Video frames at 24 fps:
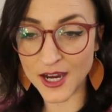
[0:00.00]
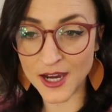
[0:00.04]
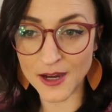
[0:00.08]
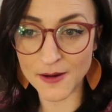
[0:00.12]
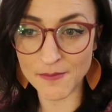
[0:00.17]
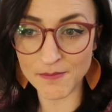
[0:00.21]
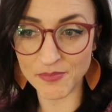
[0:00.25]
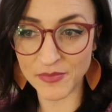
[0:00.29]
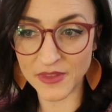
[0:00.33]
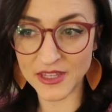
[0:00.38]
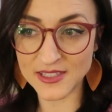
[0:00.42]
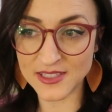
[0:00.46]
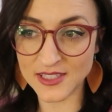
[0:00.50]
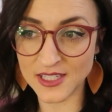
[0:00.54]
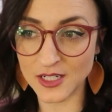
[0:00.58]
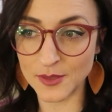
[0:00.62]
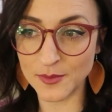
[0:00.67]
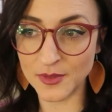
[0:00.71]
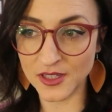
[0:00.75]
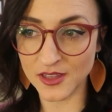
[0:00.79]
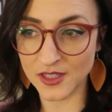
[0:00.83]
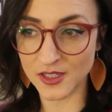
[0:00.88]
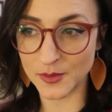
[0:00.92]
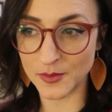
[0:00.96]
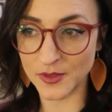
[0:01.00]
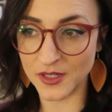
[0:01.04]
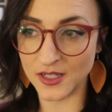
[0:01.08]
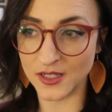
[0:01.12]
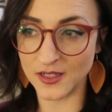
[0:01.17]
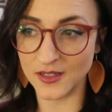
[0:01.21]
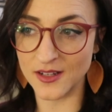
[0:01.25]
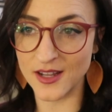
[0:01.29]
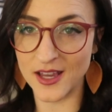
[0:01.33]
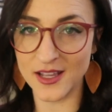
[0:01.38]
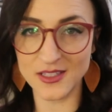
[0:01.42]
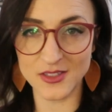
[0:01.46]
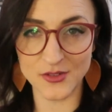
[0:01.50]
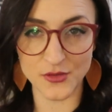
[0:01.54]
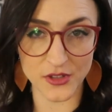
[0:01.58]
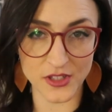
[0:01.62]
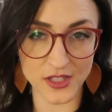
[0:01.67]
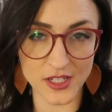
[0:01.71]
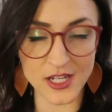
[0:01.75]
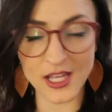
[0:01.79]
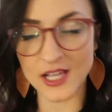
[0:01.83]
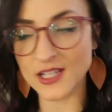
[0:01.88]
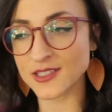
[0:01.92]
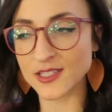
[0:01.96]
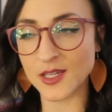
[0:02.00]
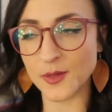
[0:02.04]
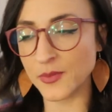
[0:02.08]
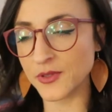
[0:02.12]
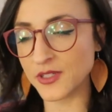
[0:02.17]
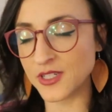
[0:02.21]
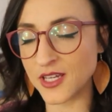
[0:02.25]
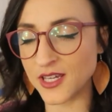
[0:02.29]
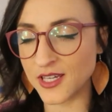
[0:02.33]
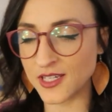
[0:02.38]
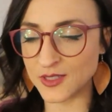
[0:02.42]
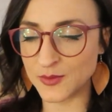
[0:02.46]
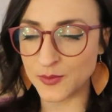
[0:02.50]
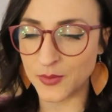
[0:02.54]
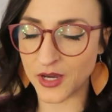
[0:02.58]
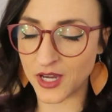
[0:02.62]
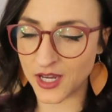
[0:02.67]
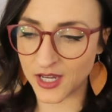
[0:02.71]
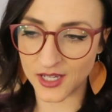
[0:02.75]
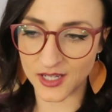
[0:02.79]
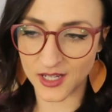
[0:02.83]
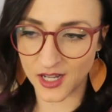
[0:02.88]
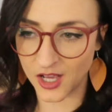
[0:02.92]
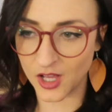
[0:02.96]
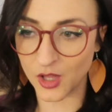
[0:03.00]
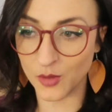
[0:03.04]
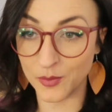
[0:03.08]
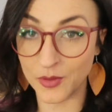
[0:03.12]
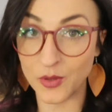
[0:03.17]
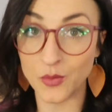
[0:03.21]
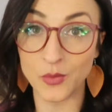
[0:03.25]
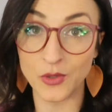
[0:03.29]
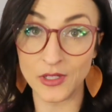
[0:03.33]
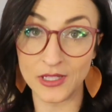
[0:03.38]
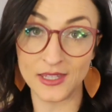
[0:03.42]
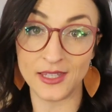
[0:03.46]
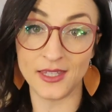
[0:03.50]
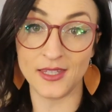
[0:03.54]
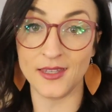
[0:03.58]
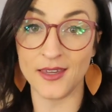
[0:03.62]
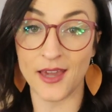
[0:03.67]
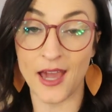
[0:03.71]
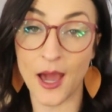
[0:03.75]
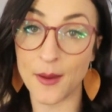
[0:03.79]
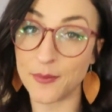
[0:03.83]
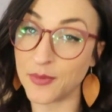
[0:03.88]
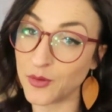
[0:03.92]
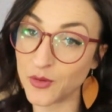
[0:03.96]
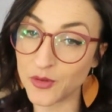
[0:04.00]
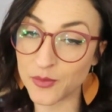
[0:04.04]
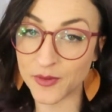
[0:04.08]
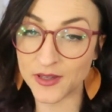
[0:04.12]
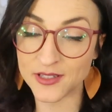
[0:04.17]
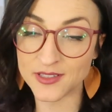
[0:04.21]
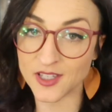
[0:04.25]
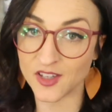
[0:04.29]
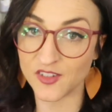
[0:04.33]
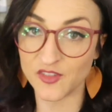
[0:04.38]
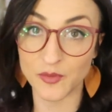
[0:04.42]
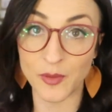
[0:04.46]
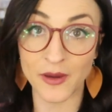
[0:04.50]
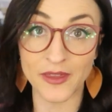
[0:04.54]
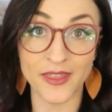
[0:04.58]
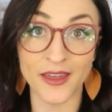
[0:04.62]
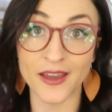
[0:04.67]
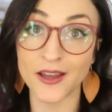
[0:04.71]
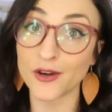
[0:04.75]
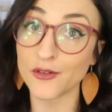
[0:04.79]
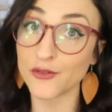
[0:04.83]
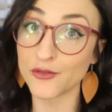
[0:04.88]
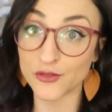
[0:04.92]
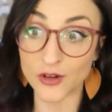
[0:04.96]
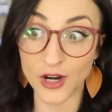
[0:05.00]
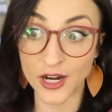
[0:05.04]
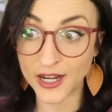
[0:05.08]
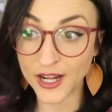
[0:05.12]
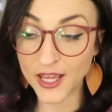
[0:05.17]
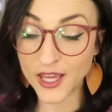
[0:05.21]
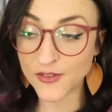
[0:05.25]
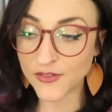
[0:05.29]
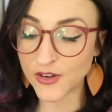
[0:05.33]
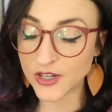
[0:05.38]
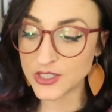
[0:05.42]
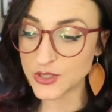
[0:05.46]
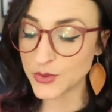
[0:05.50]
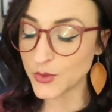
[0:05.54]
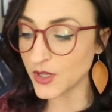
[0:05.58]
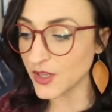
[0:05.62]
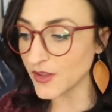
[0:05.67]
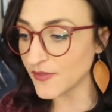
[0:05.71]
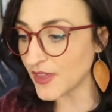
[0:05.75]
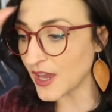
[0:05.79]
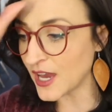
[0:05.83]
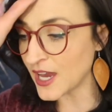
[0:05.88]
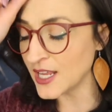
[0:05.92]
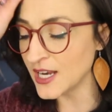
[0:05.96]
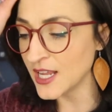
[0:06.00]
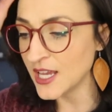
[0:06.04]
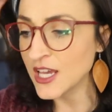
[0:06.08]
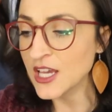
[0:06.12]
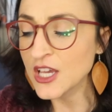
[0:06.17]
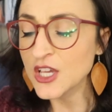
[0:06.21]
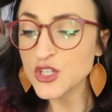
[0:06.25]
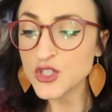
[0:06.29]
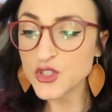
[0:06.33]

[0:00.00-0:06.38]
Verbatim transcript: Um, it's gonna be a little bit nuts for the next couple of days, but I'll be really happy with myself by like Friday if I do all of that.